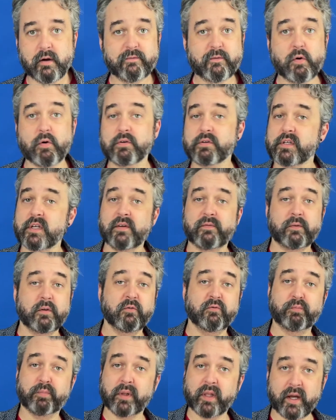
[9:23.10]
course, if
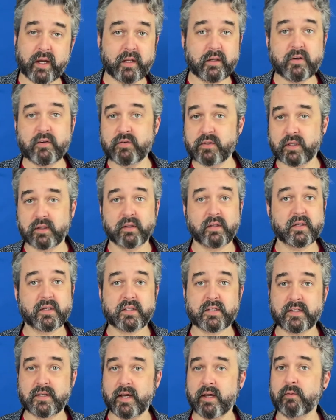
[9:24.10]
you've played using this
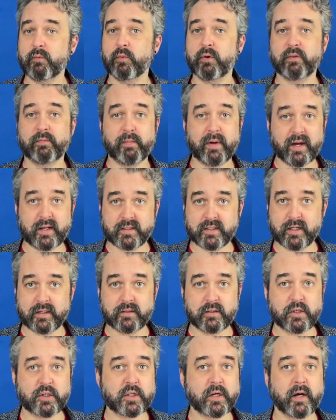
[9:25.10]
set with Mad
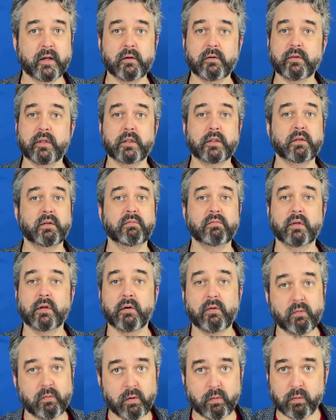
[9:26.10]
Titan's Shadow, then you
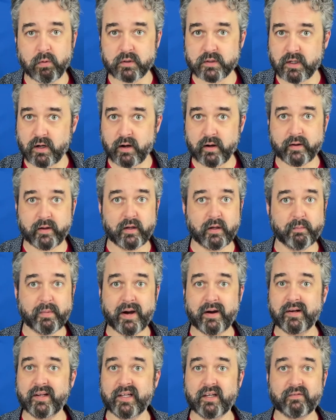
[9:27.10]
know what we're talking
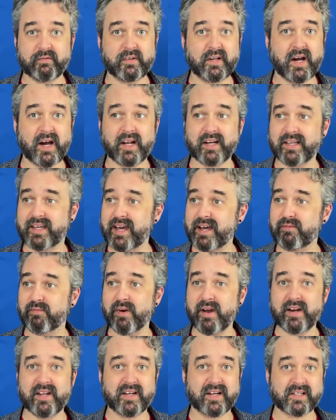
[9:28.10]
about. If not, get
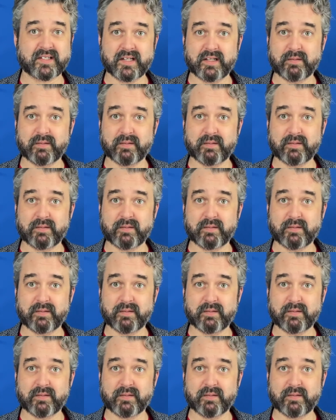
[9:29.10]
ready, because it